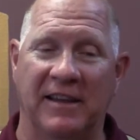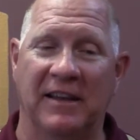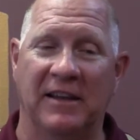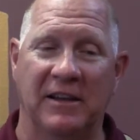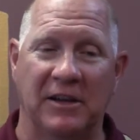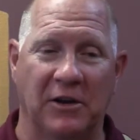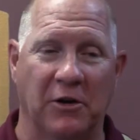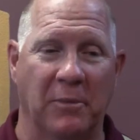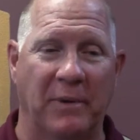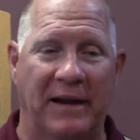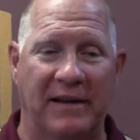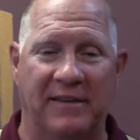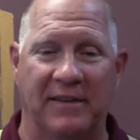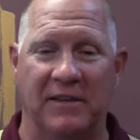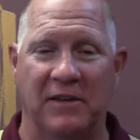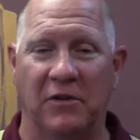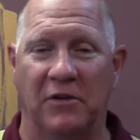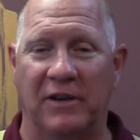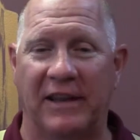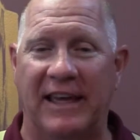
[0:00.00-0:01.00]
you go back to
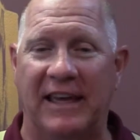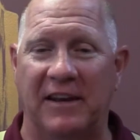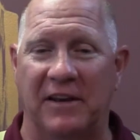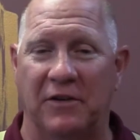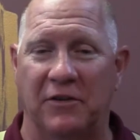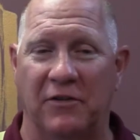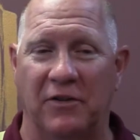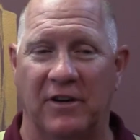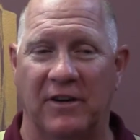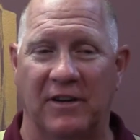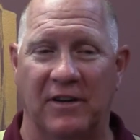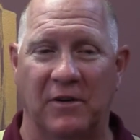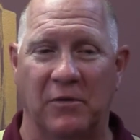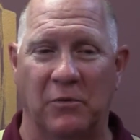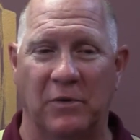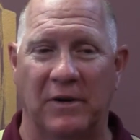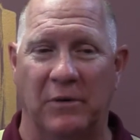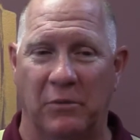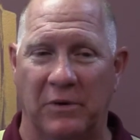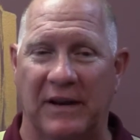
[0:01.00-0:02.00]
the old adage, uh,
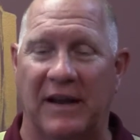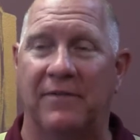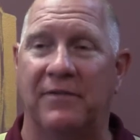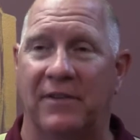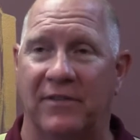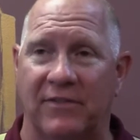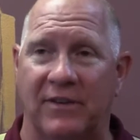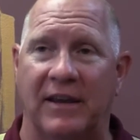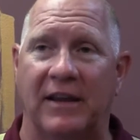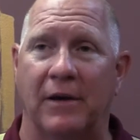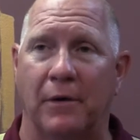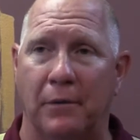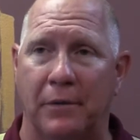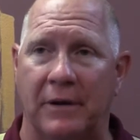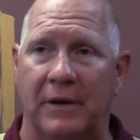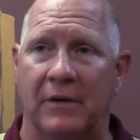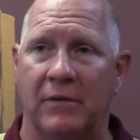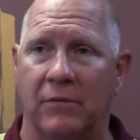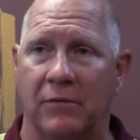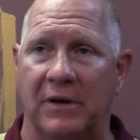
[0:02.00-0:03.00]
we, we have to stay healthy.